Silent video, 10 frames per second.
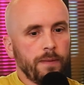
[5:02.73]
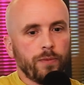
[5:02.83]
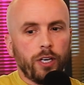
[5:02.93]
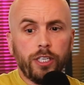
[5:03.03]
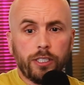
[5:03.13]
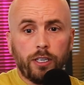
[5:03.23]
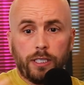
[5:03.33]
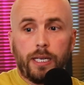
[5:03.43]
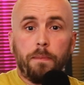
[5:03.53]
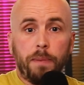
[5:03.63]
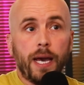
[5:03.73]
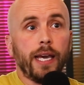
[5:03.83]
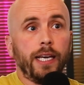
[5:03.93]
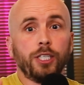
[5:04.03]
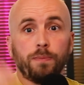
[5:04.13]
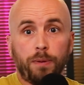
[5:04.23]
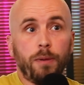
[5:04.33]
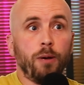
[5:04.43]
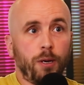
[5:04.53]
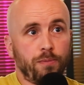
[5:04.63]
And these guys are getting paid to
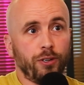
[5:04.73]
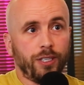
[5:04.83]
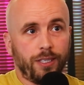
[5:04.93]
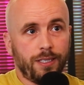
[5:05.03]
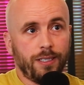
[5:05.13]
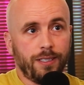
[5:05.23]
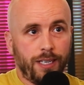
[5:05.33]
promote my product.